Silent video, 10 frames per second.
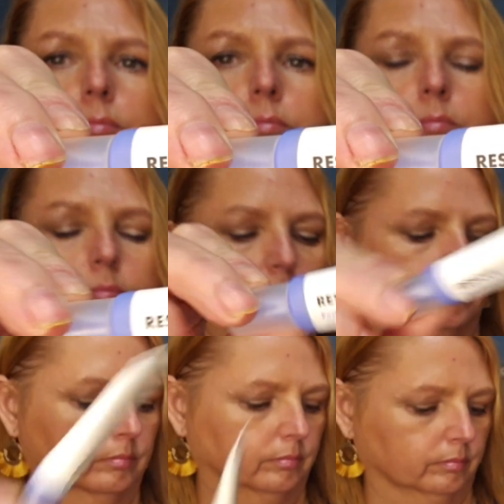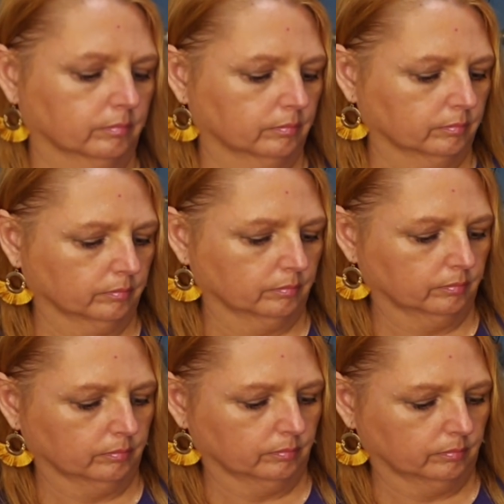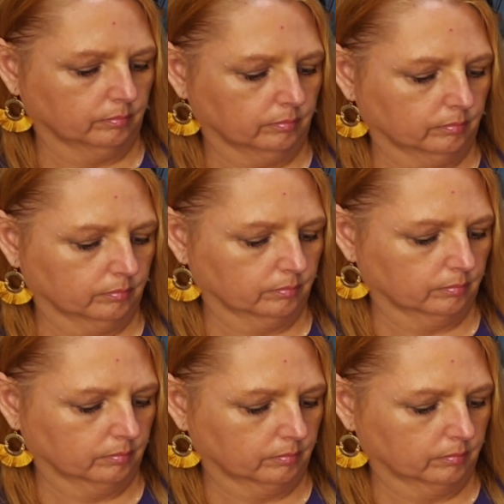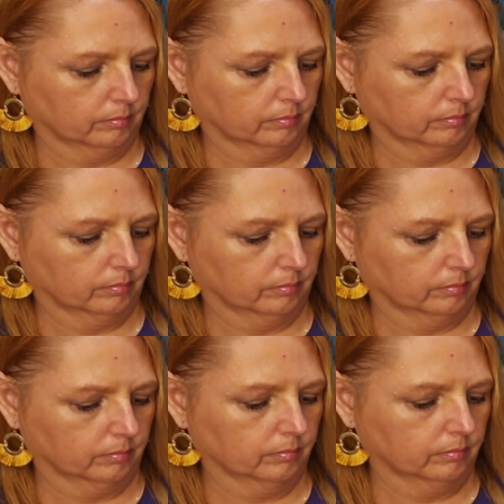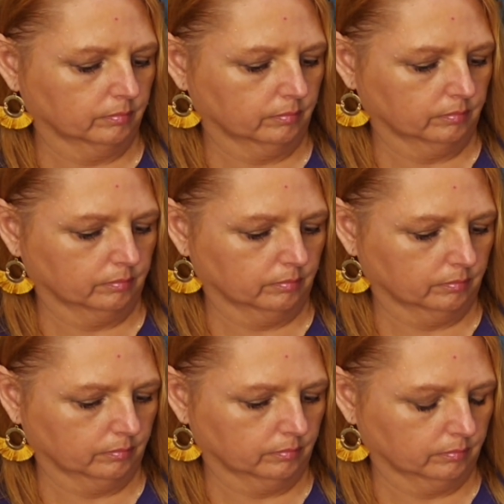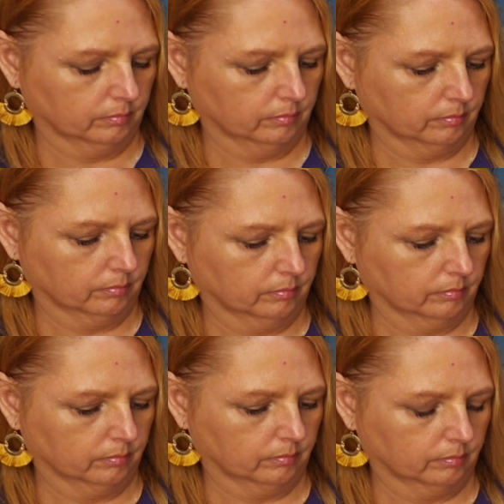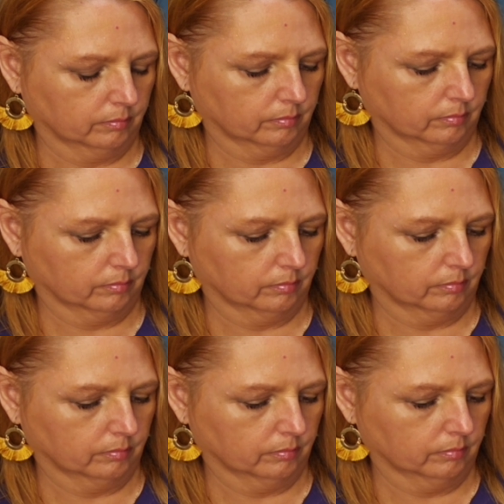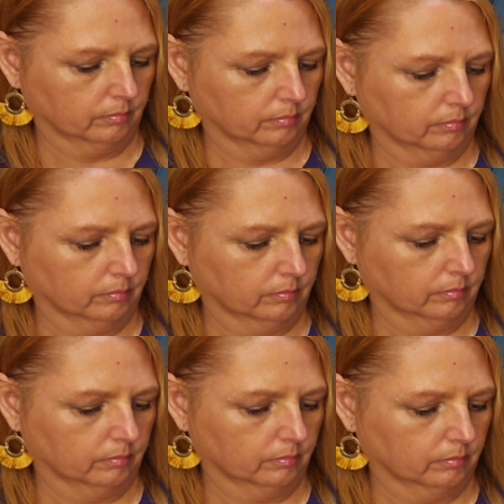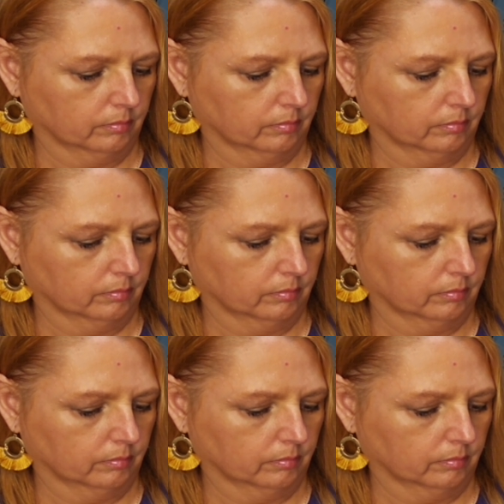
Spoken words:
No words are spoken by the person on screen.